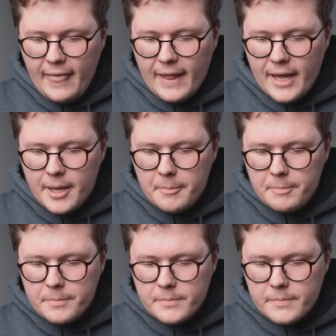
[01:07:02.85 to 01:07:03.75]

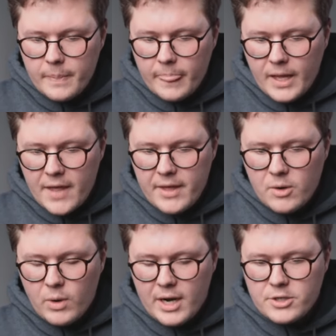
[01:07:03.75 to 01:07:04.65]
And
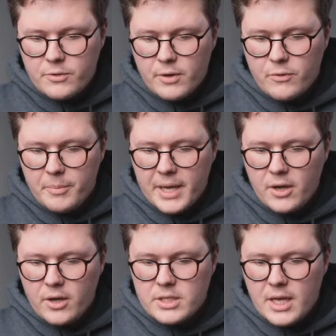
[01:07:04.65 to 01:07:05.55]
then 144
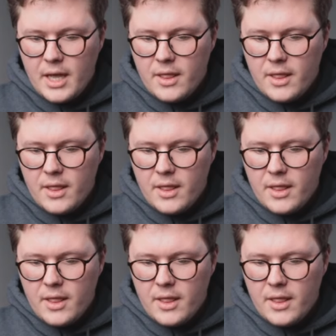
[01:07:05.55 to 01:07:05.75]
megahertz.